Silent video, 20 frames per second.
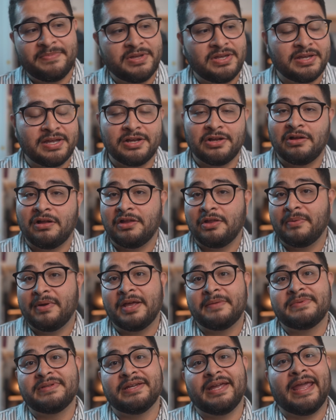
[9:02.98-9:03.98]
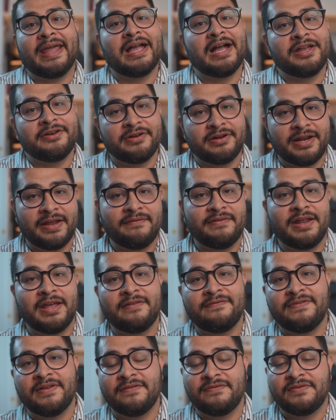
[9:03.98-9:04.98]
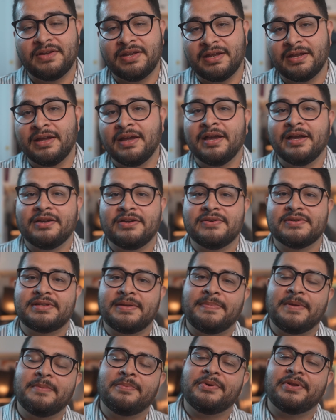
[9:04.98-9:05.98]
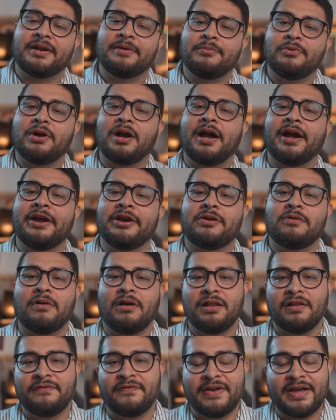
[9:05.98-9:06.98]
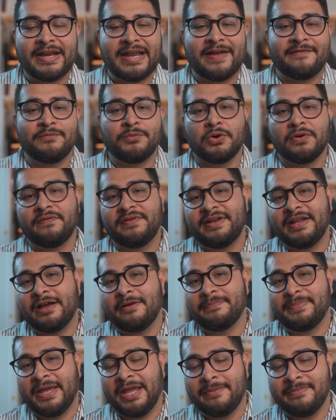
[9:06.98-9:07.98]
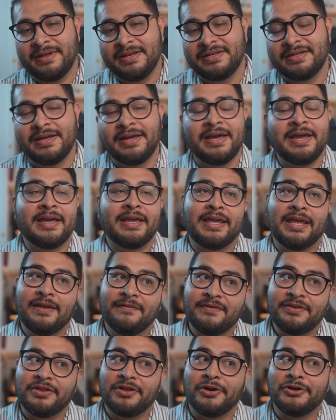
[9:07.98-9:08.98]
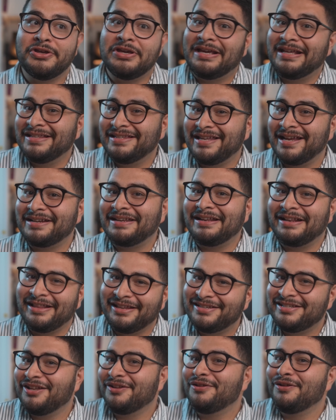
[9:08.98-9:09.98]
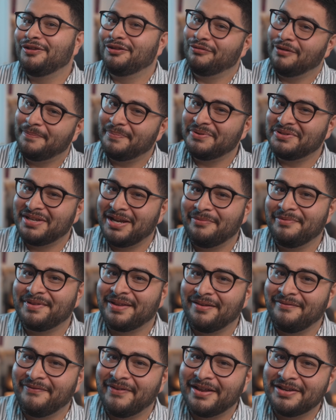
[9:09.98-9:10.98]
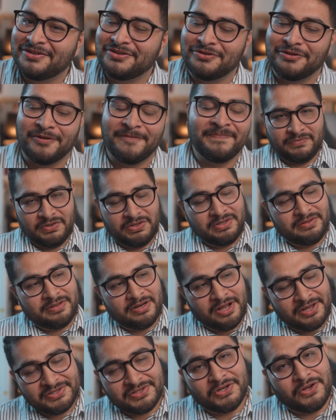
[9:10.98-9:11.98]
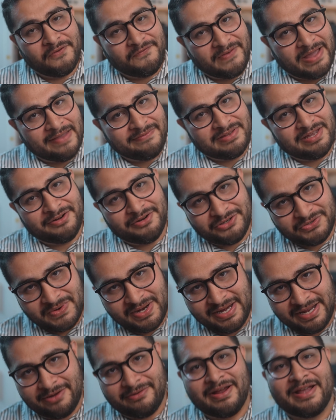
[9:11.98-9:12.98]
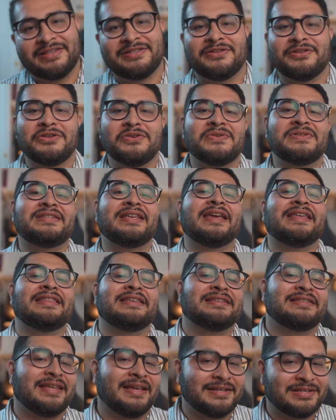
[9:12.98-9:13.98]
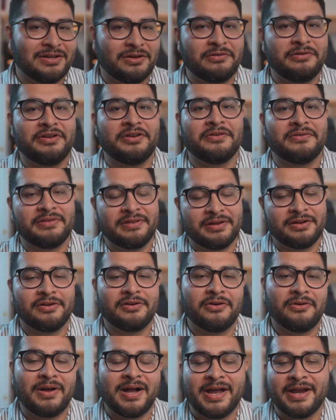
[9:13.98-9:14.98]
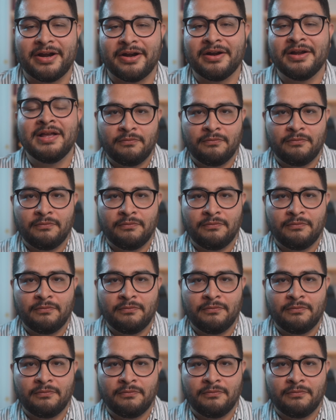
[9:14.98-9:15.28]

but you can go all the way up to 800, even 850. Usually people that are more higher qualified have more of a down payment, even though you can technically still do 3% with conventional. You can also go 5, 10, or 20, right? So you say these things, oh, you know, they can go higher.